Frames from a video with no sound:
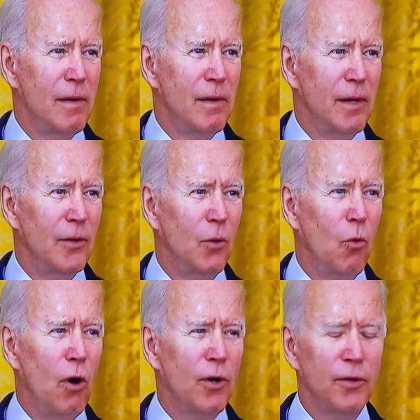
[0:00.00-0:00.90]
in the
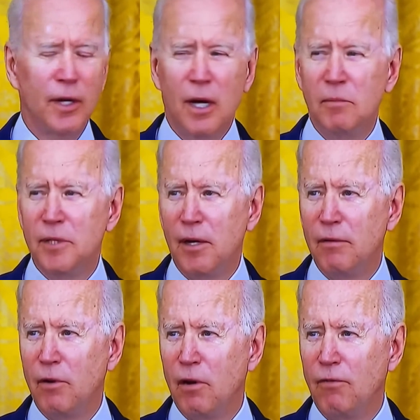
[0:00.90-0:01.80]
water that comes out of
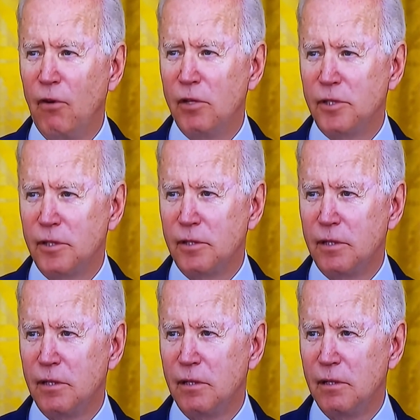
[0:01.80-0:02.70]
our faucets,
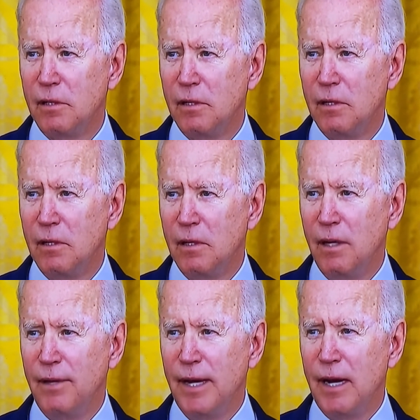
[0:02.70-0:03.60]
in
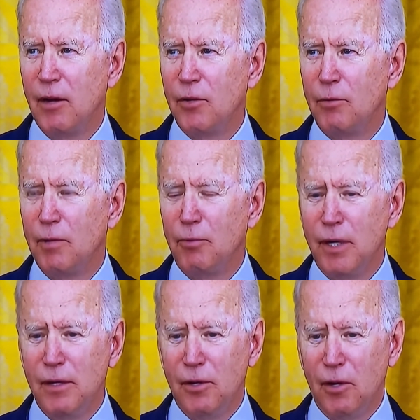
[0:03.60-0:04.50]
the air that we breathe
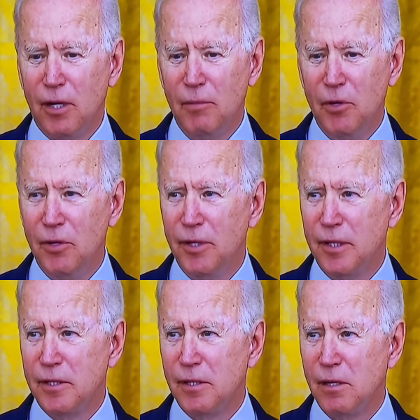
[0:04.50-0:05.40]
in our
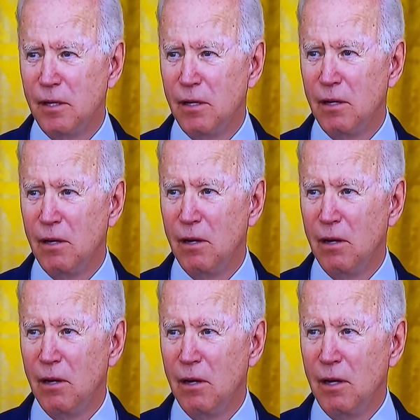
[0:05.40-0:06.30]
communities,
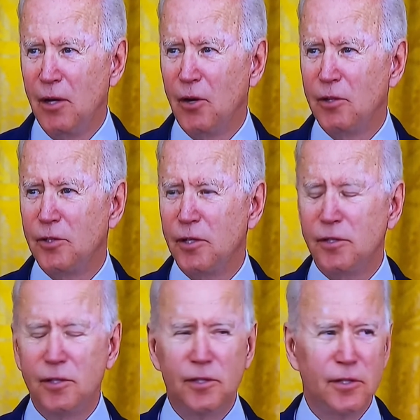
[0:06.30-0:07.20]
in our justice
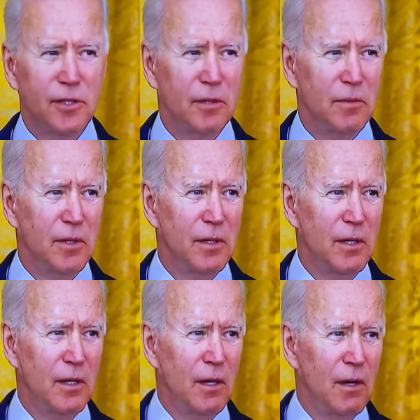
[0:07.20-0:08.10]
system,
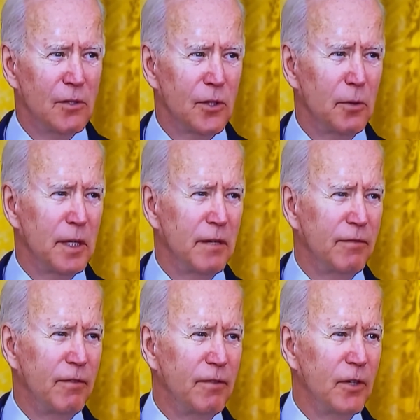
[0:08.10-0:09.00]
so that we can
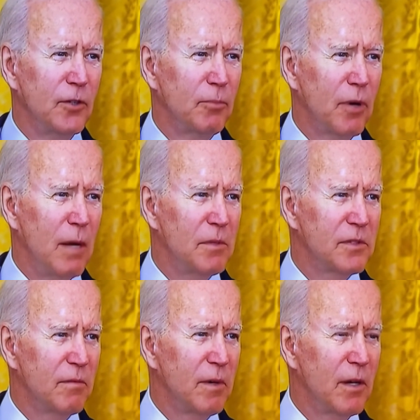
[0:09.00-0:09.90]
fulfill the promise of
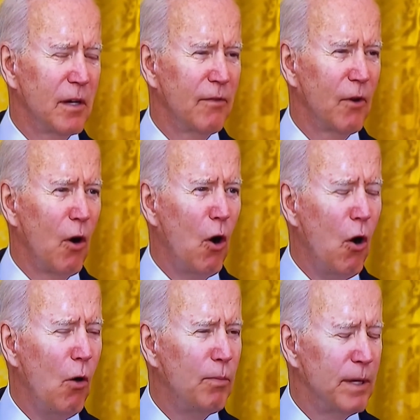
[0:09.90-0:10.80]
America for all
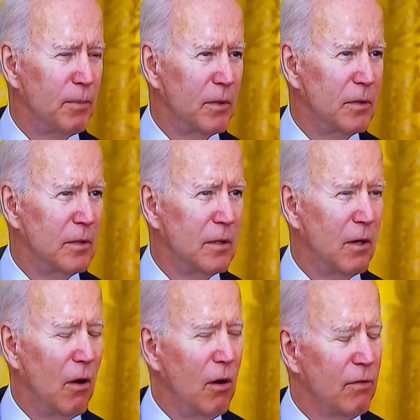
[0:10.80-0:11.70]
people,
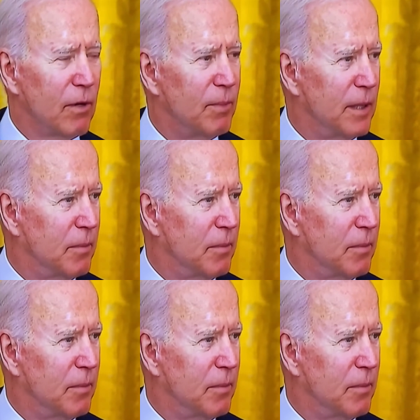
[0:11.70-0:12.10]
all of our people.